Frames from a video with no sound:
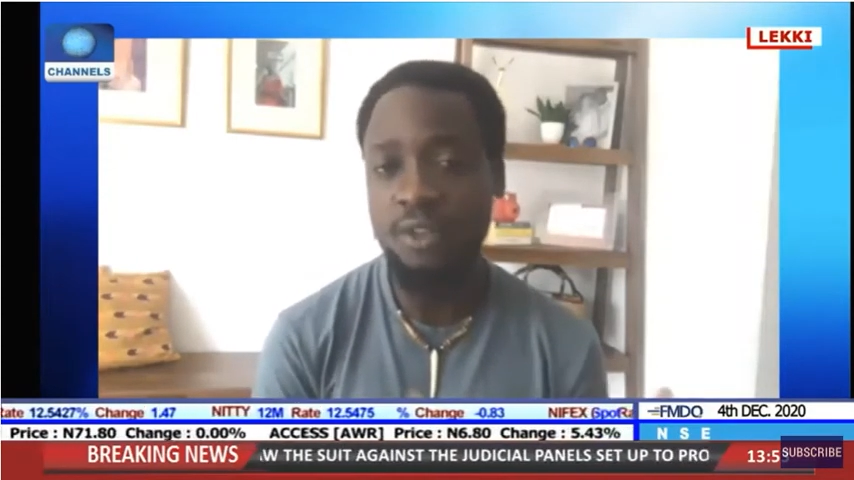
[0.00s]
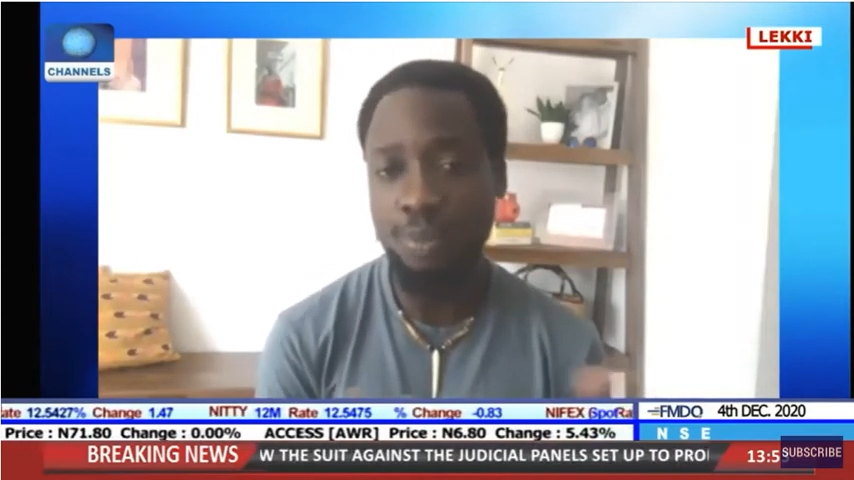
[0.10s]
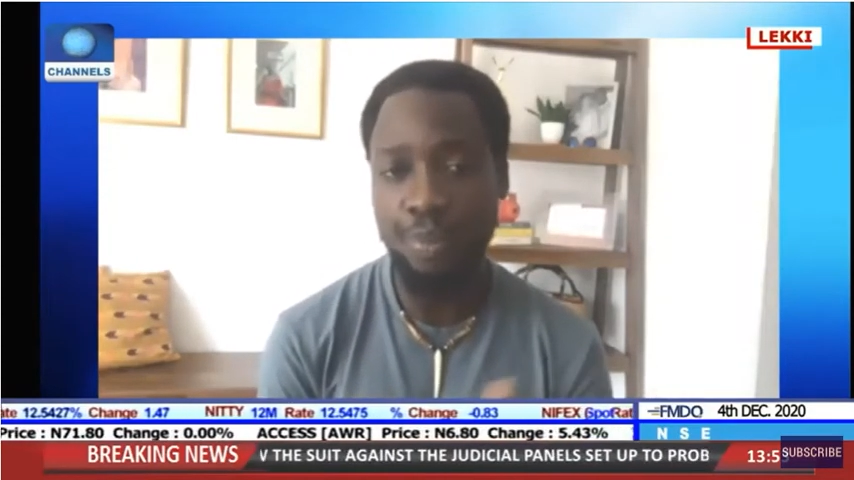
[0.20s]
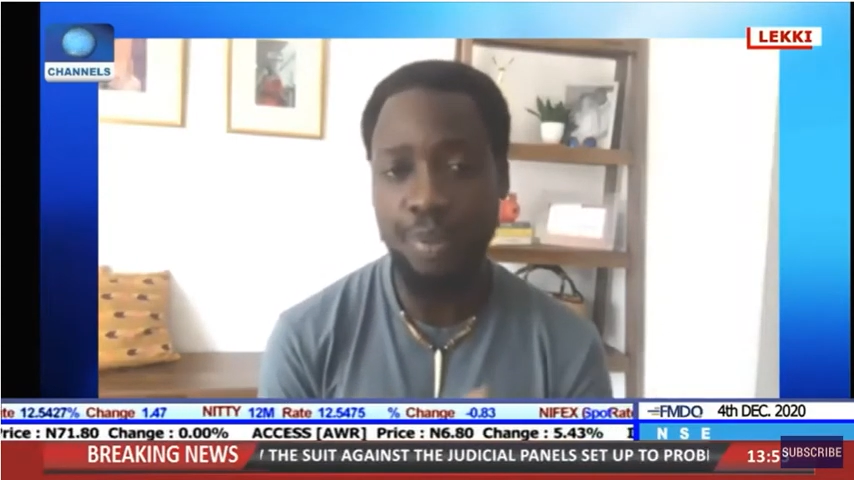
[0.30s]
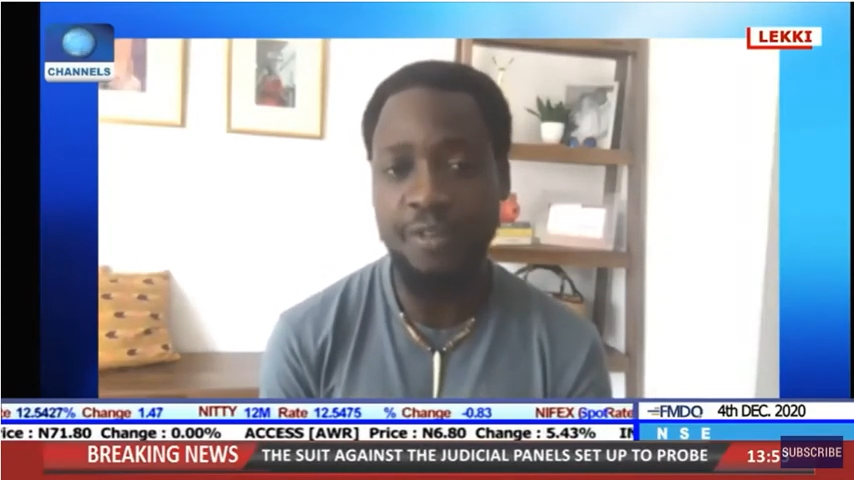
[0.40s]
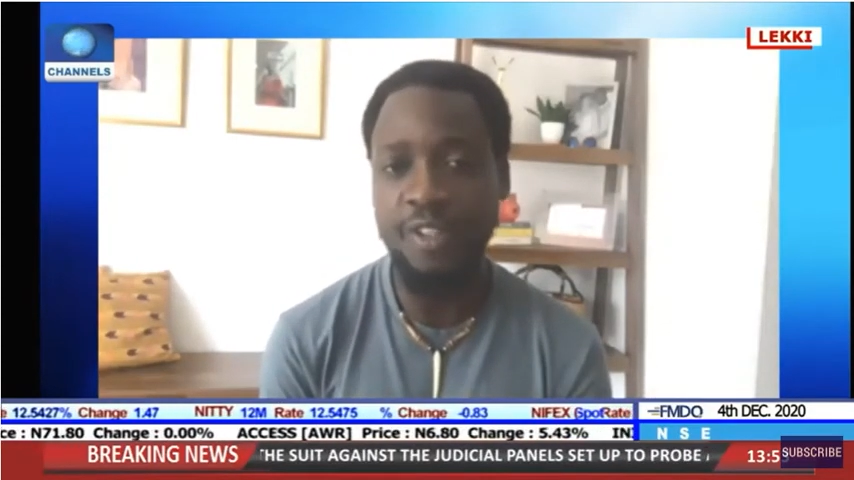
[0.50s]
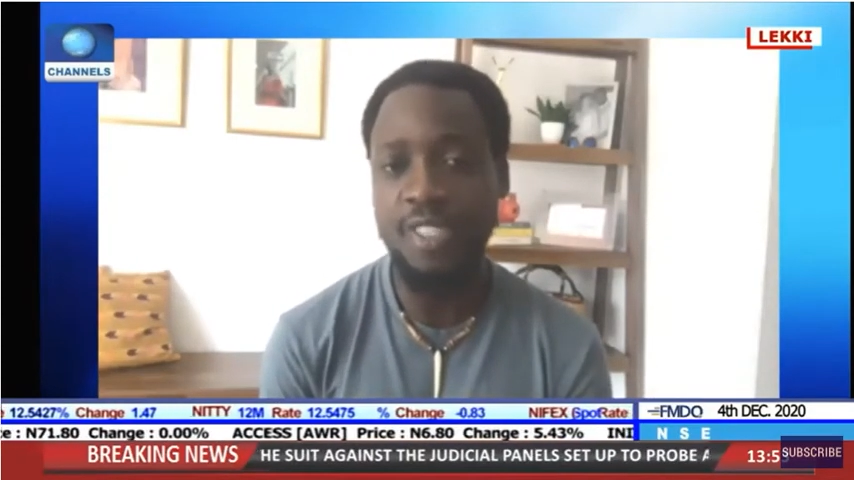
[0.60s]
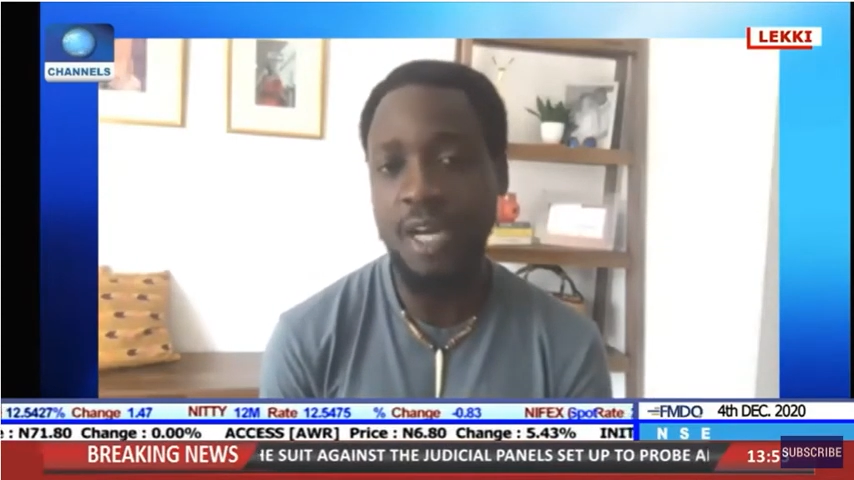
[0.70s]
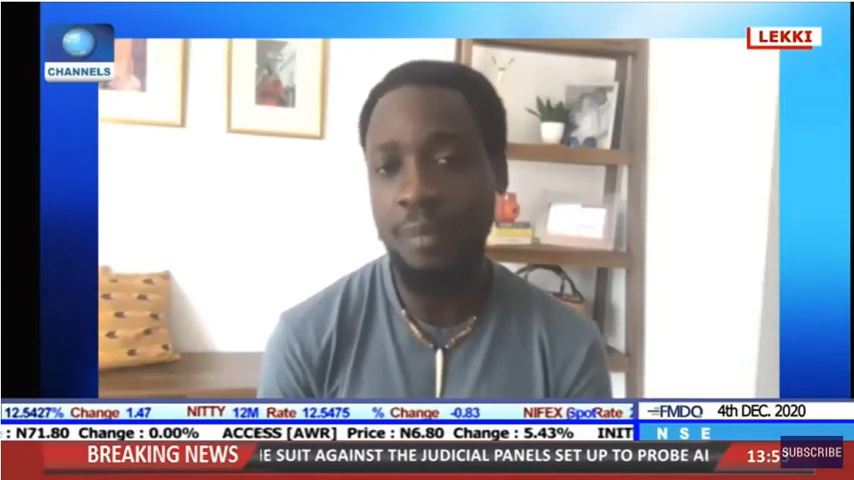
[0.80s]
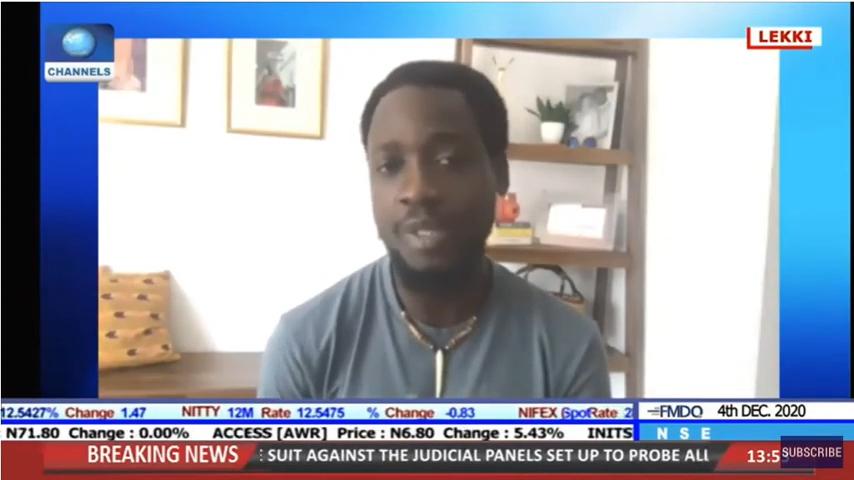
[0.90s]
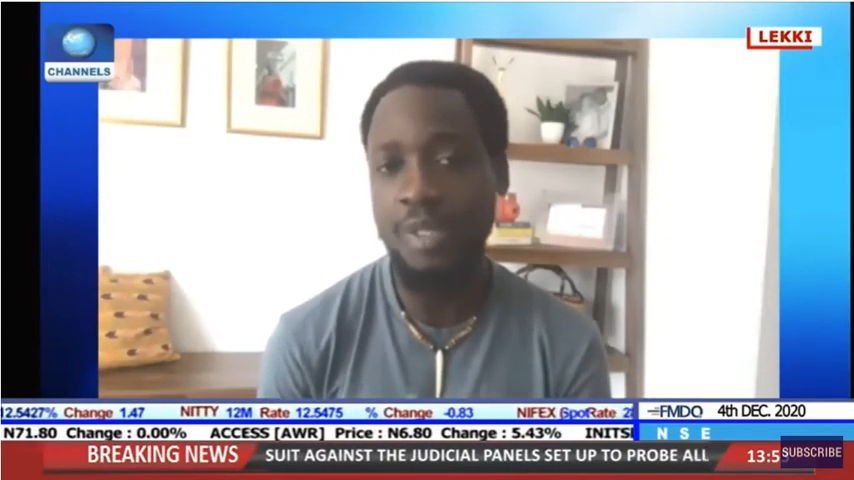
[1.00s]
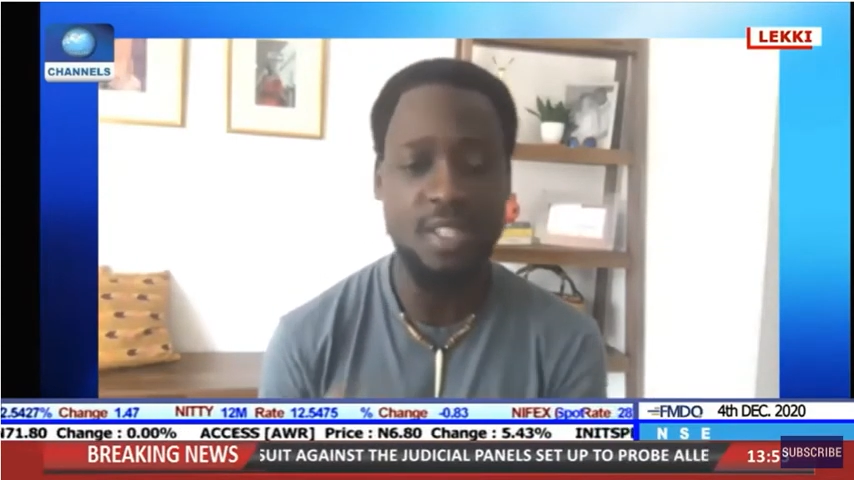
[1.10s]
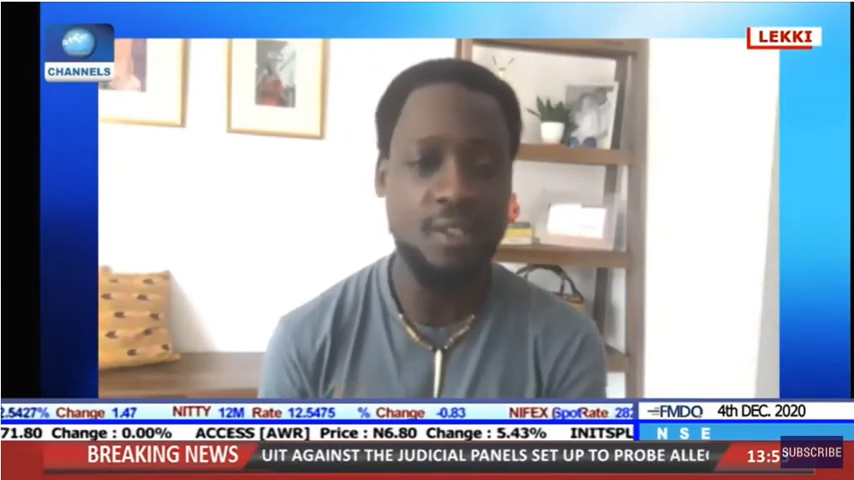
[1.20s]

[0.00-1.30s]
And when we needed to pivot our